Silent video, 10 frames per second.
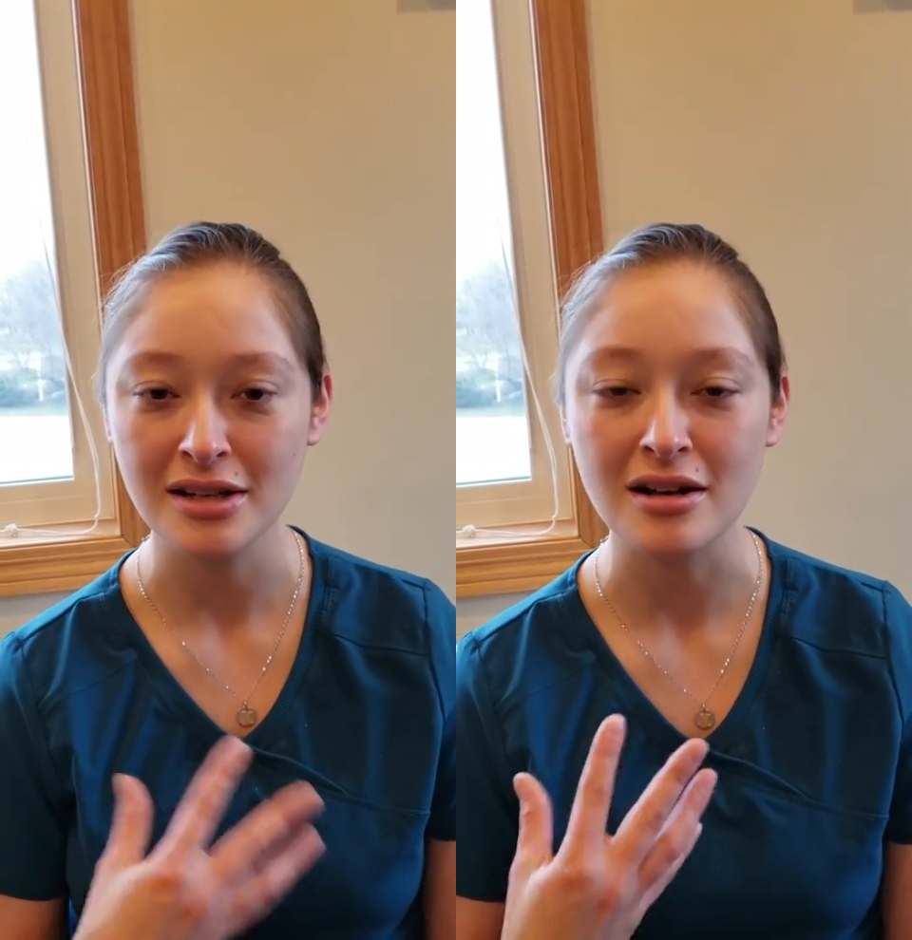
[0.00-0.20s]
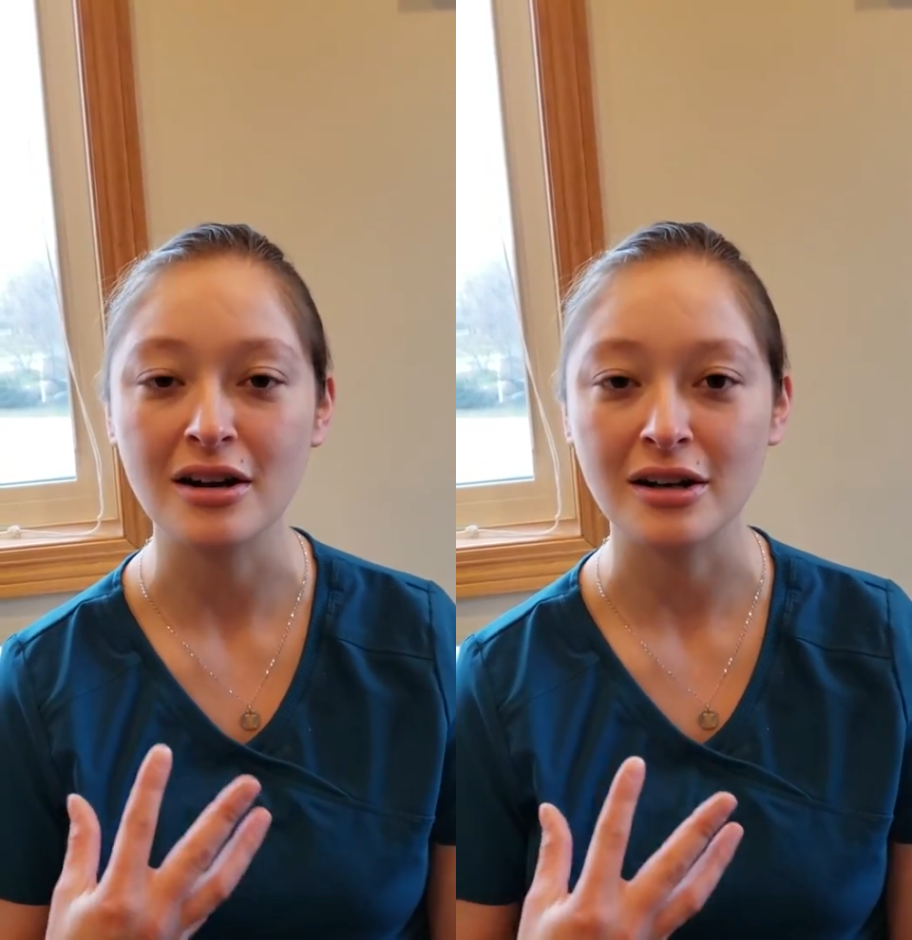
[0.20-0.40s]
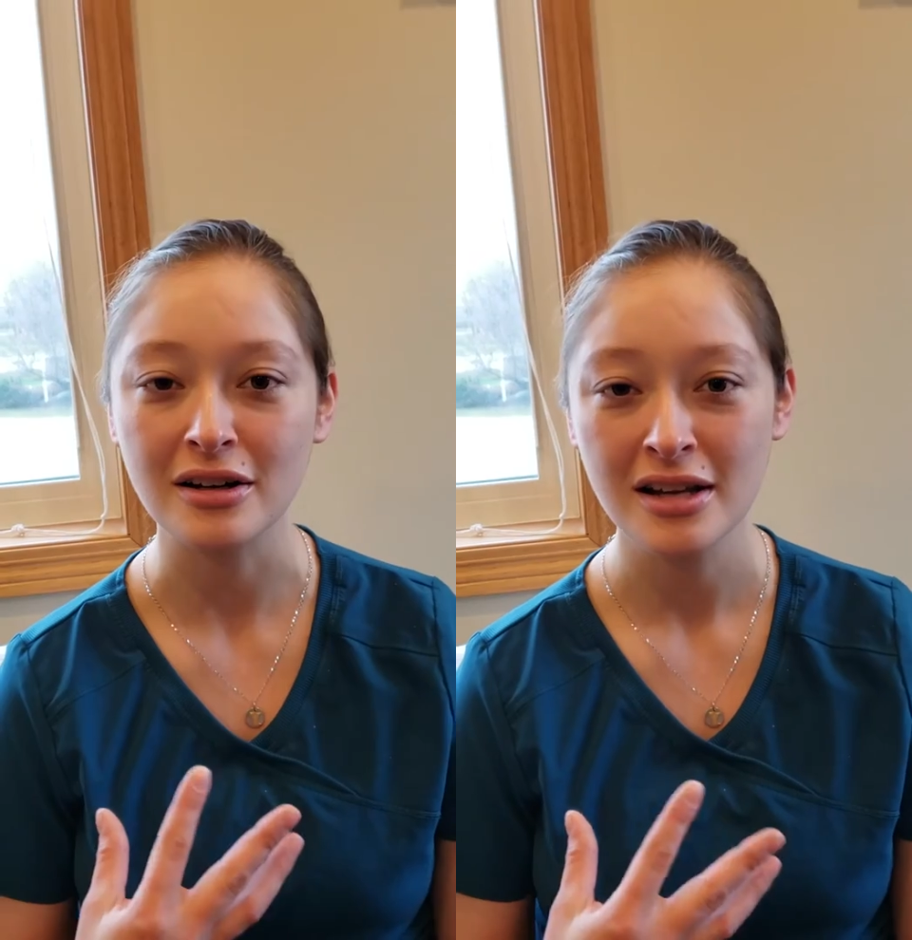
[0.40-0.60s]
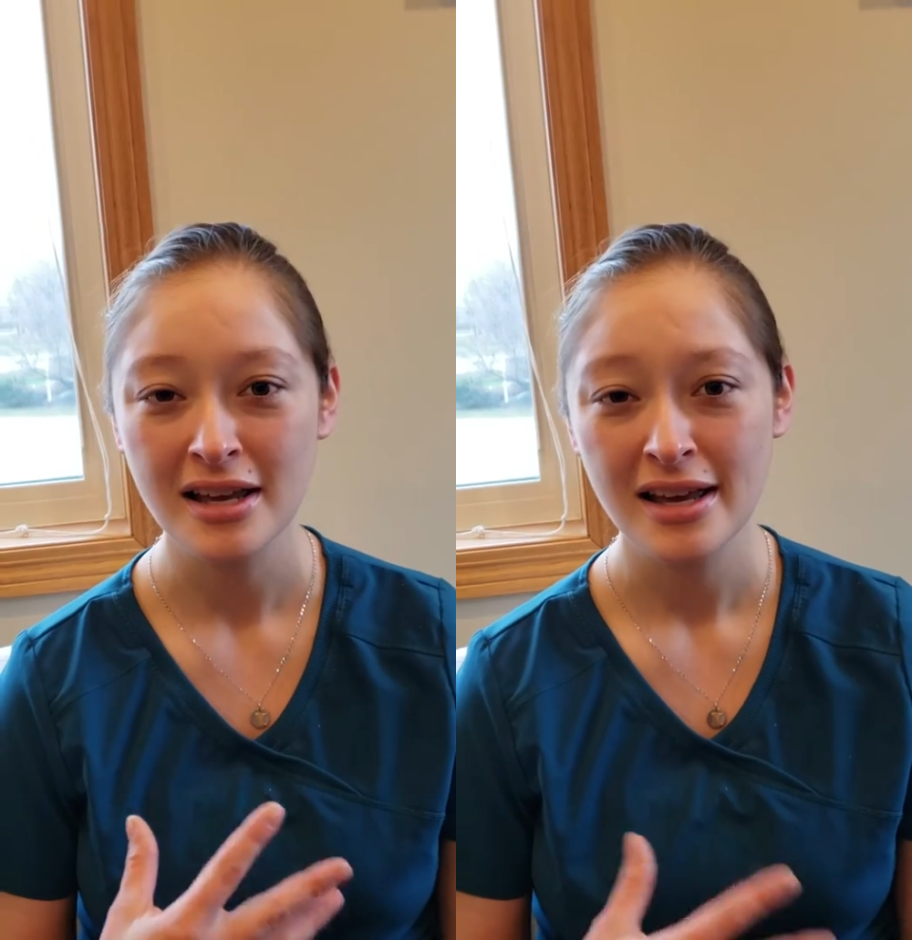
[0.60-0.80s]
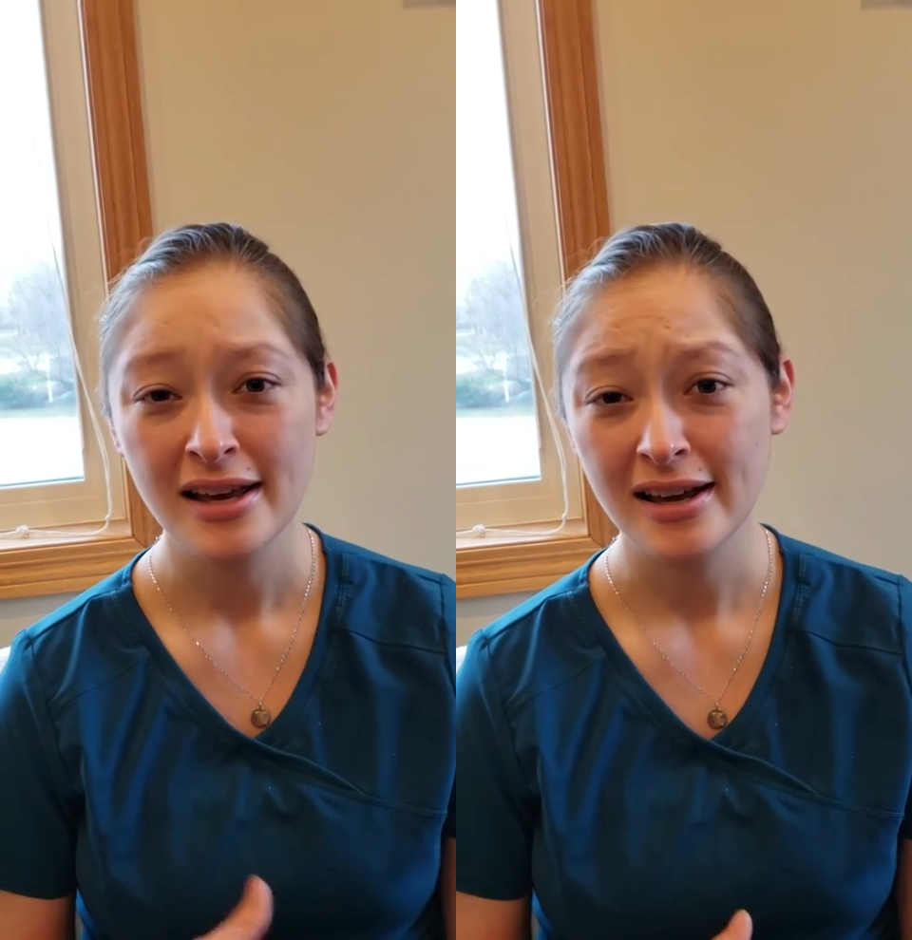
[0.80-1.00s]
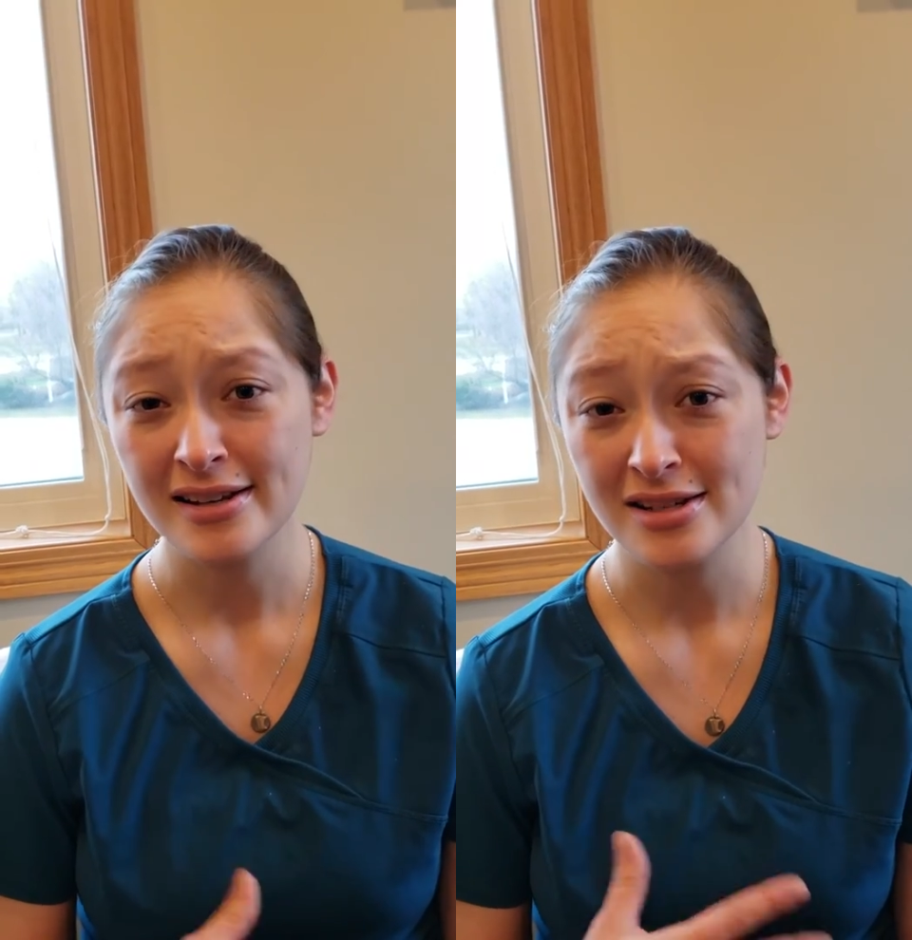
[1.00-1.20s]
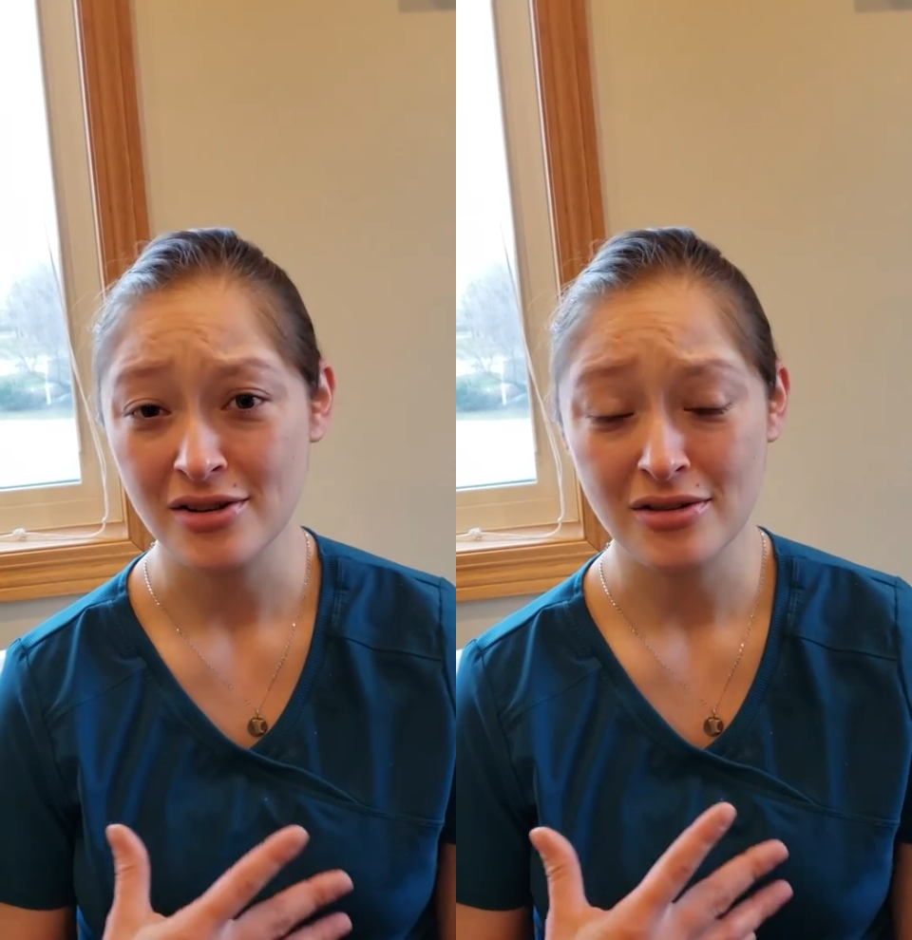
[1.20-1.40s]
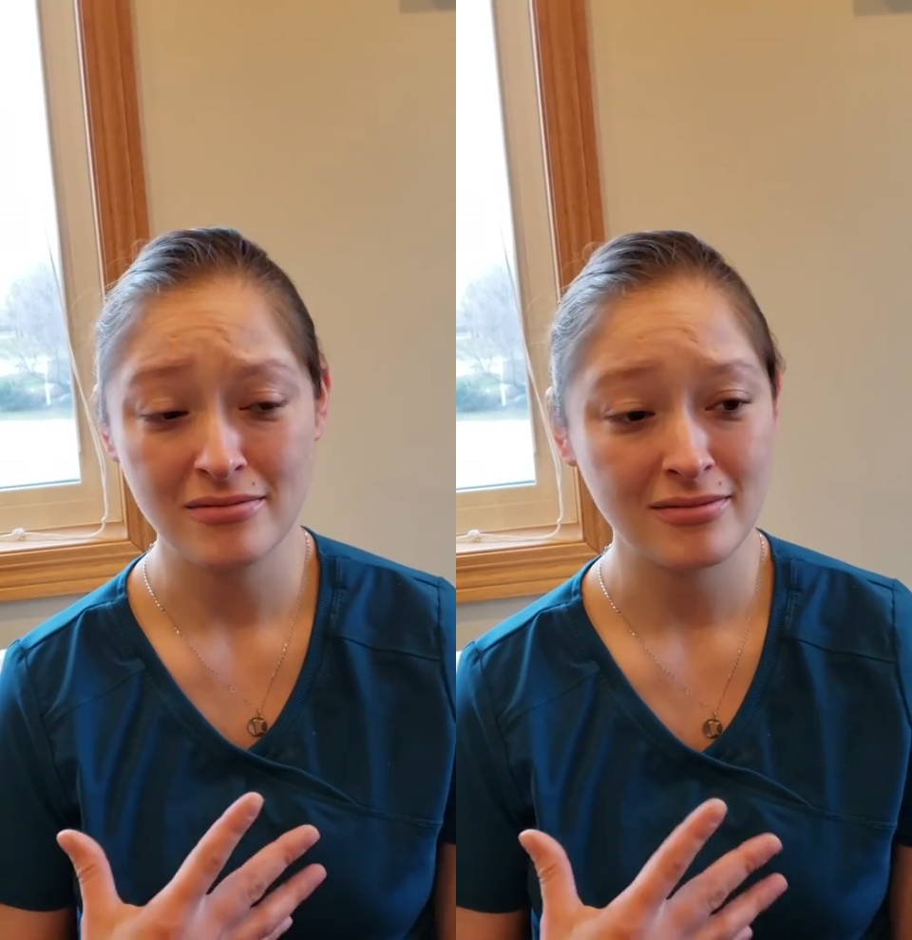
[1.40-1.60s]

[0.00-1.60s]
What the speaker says: the heart until